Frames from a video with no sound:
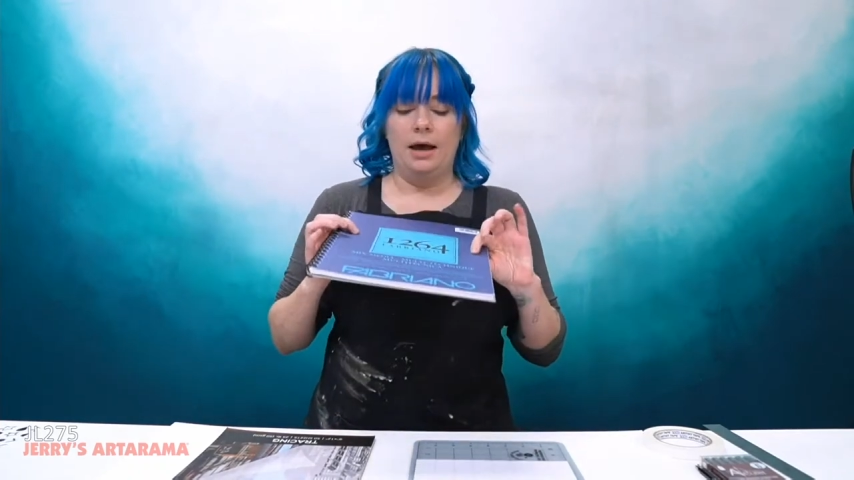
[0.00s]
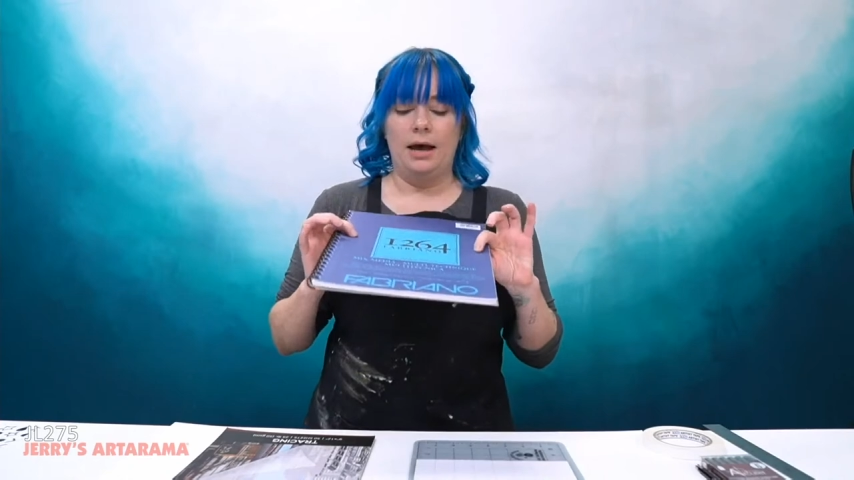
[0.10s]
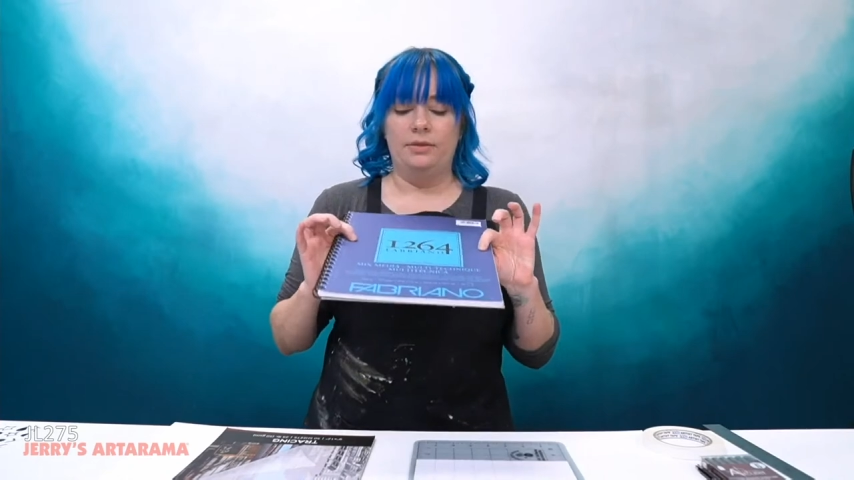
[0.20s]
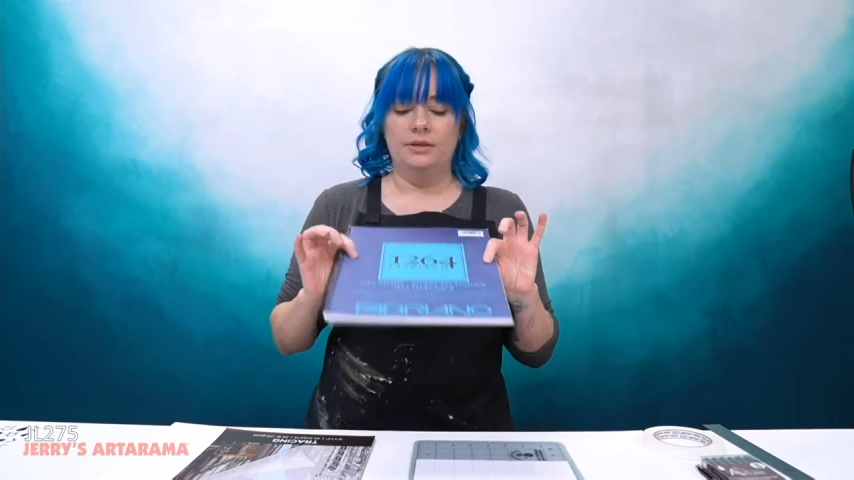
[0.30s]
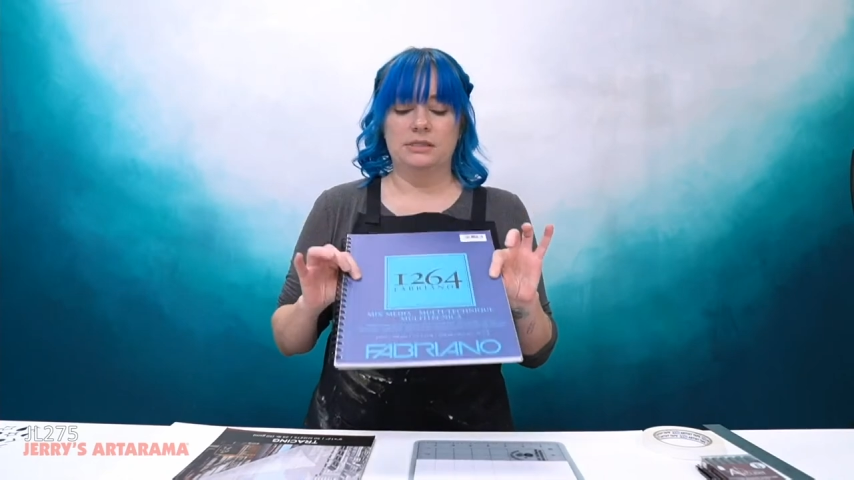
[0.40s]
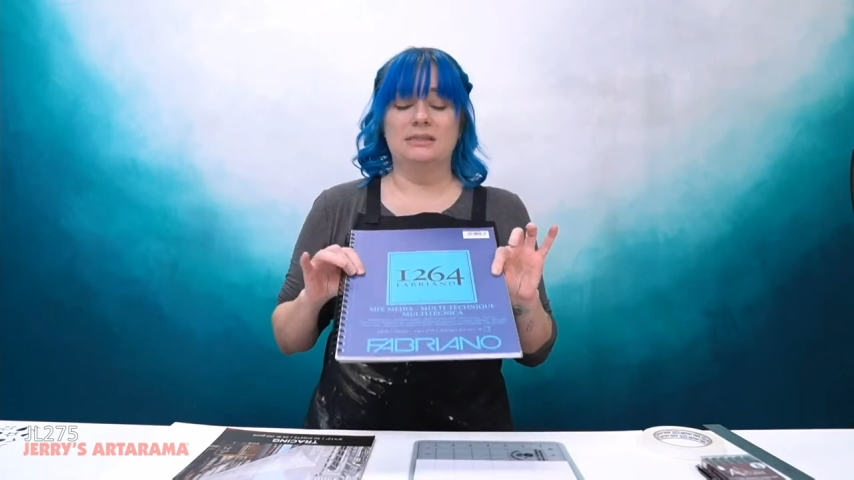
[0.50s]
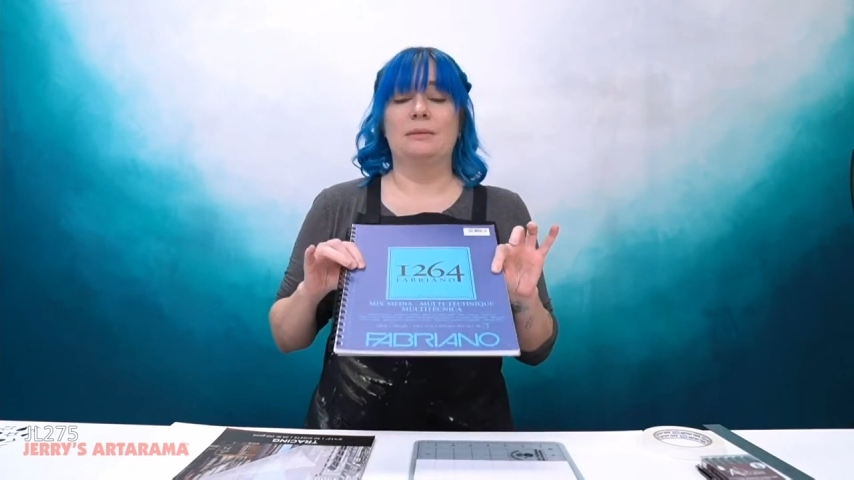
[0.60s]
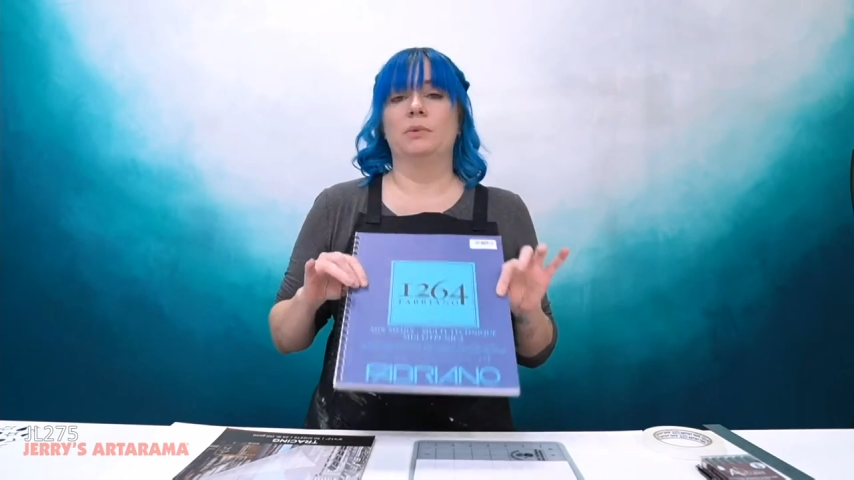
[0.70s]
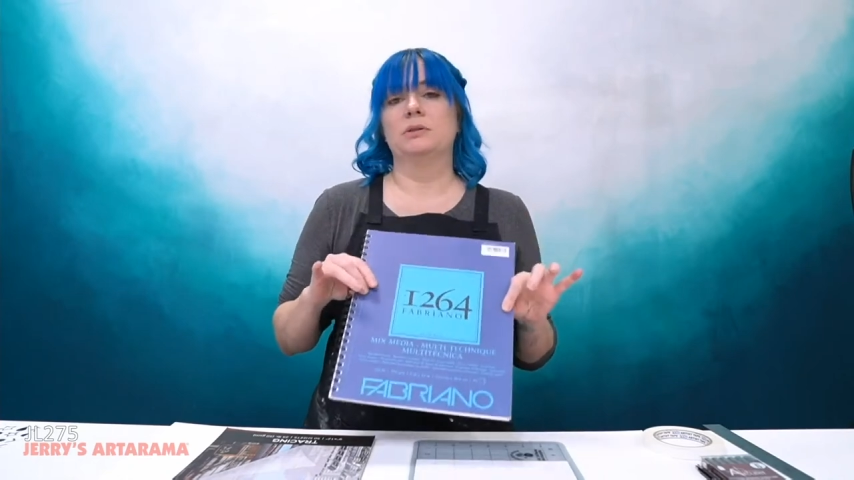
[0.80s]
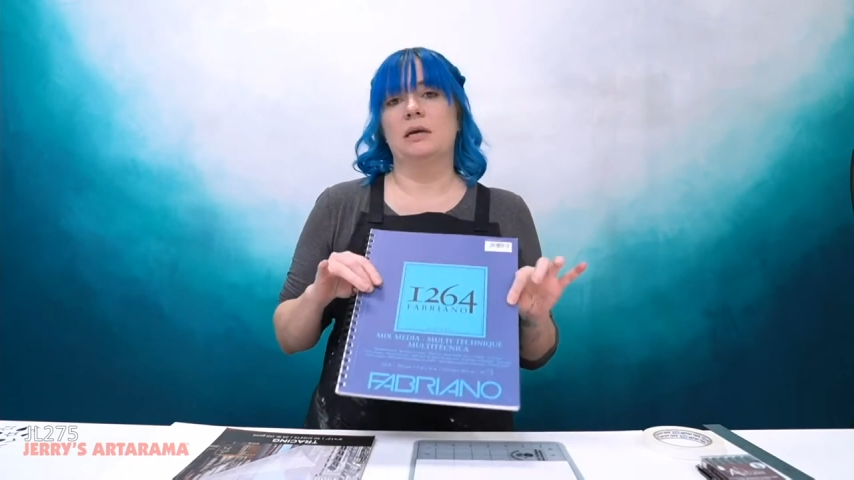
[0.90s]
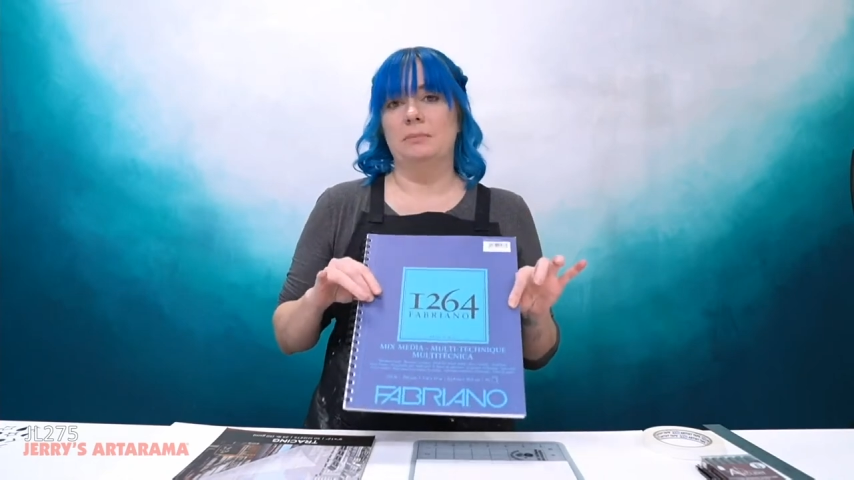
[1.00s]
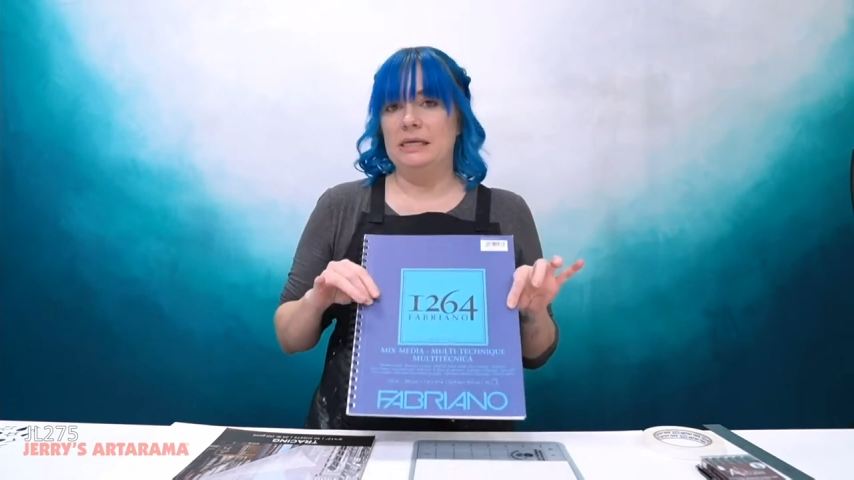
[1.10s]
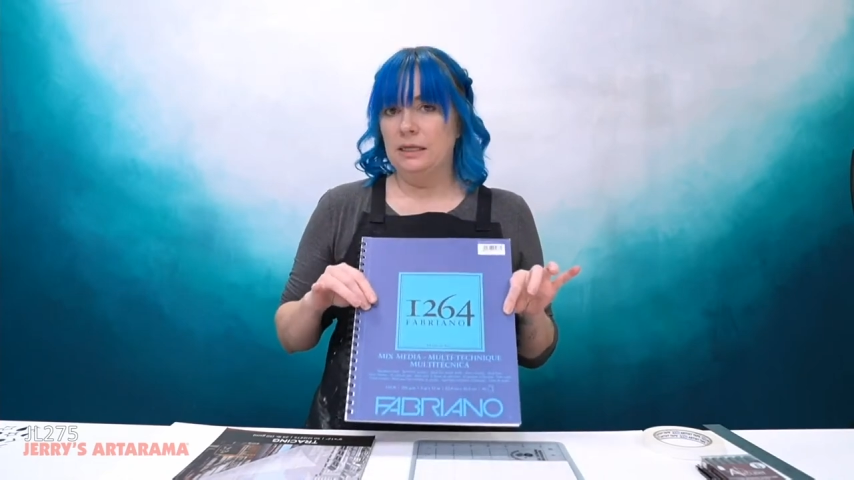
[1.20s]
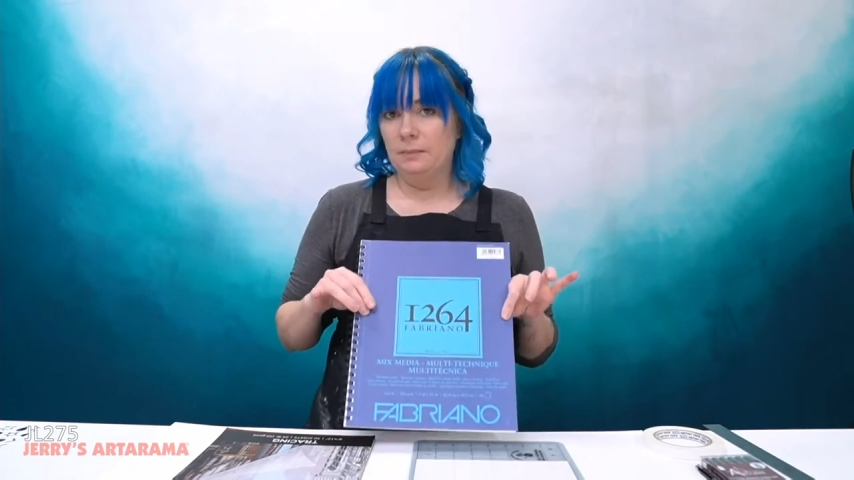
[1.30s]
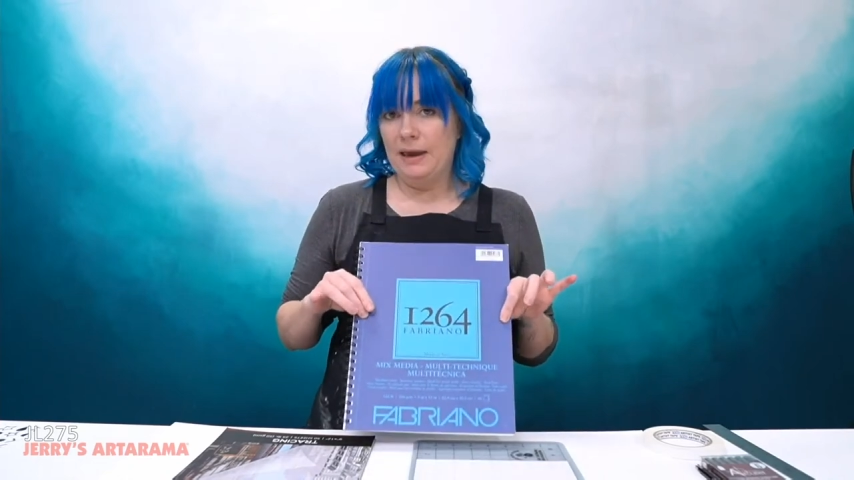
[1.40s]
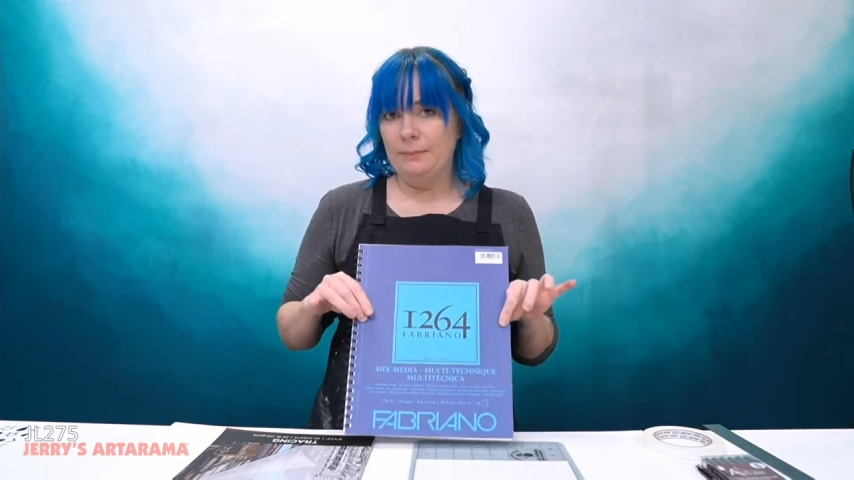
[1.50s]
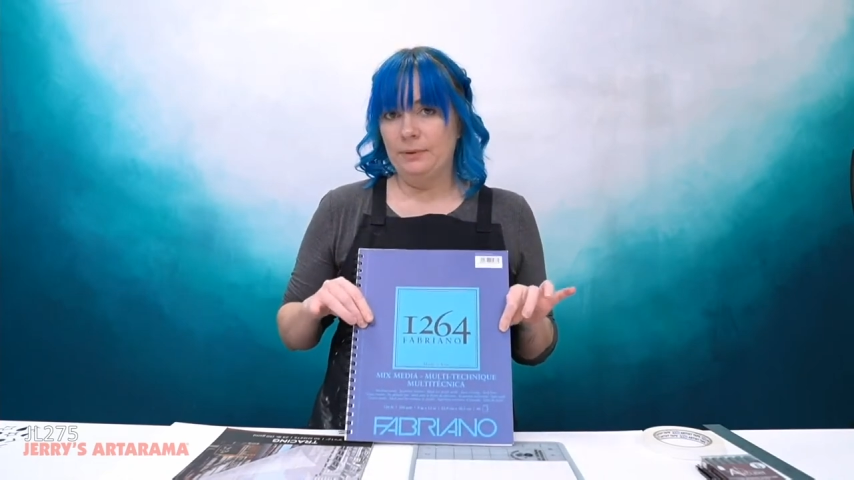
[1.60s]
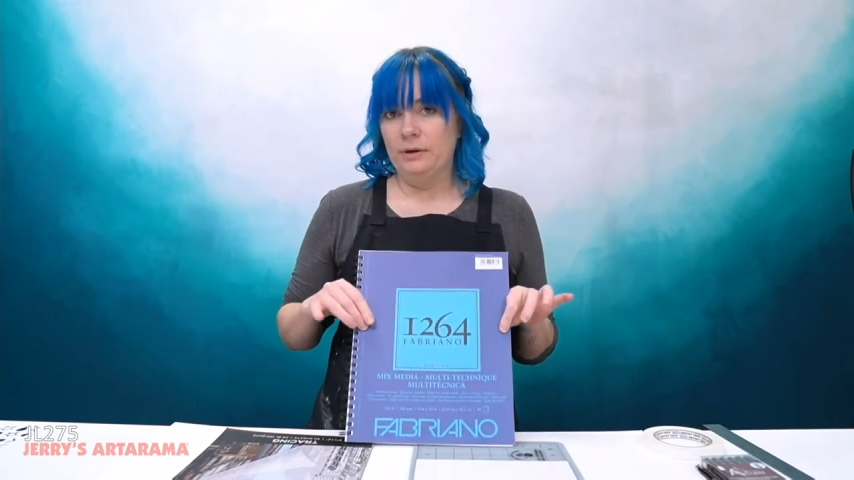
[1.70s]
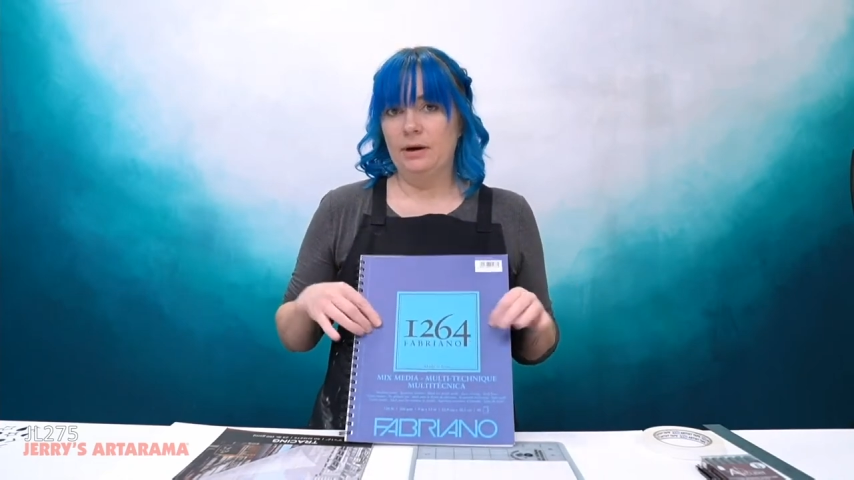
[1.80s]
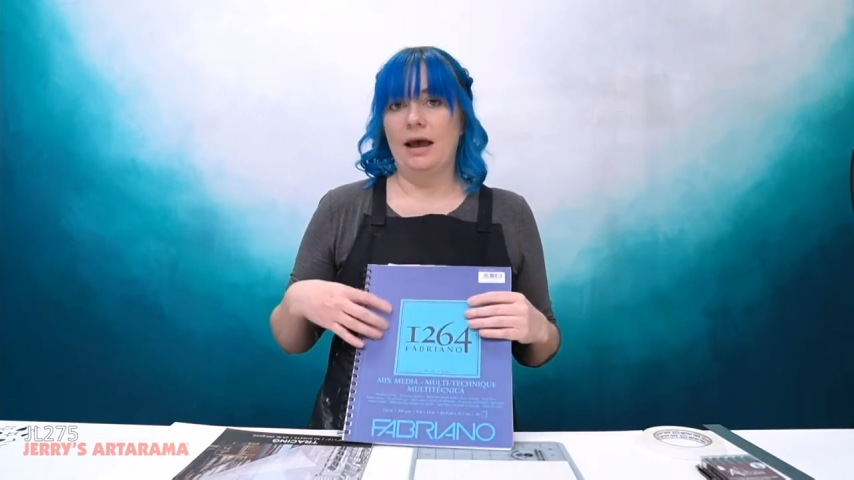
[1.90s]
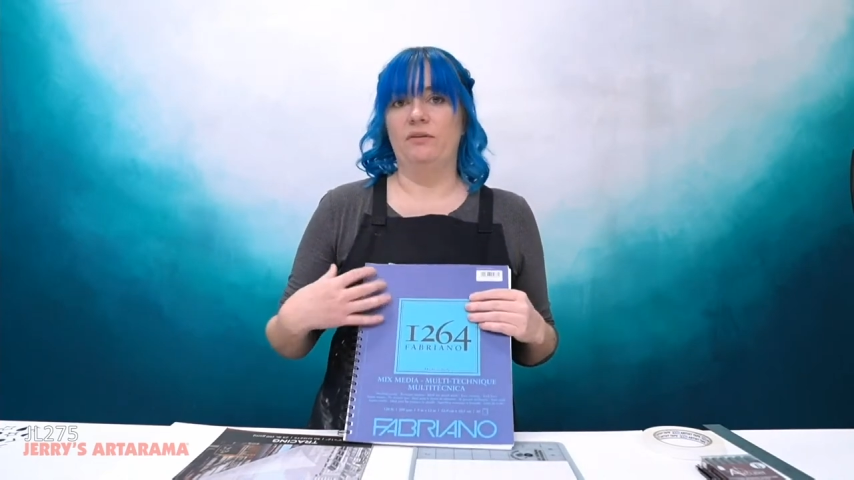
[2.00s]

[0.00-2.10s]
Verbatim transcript: Uh, this is a multimedia paper.